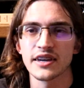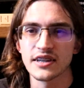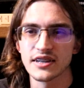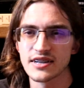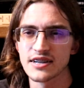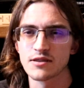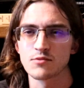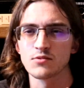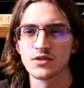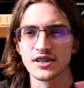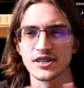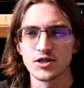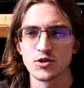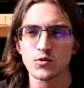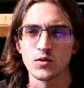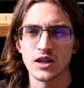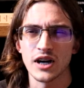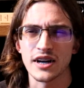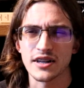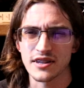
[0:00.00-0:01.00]
it did lead to
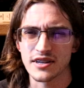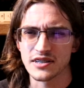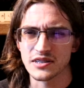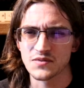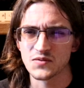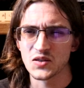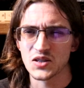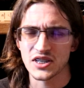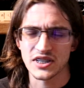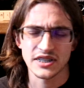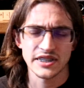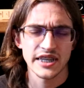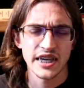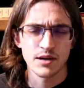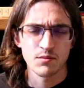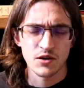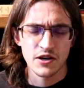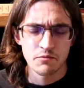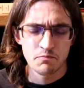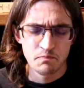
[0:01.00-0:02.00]
a lot of things feeling
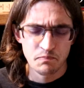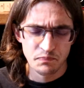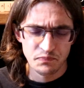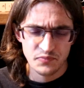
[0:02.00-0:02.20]
samey.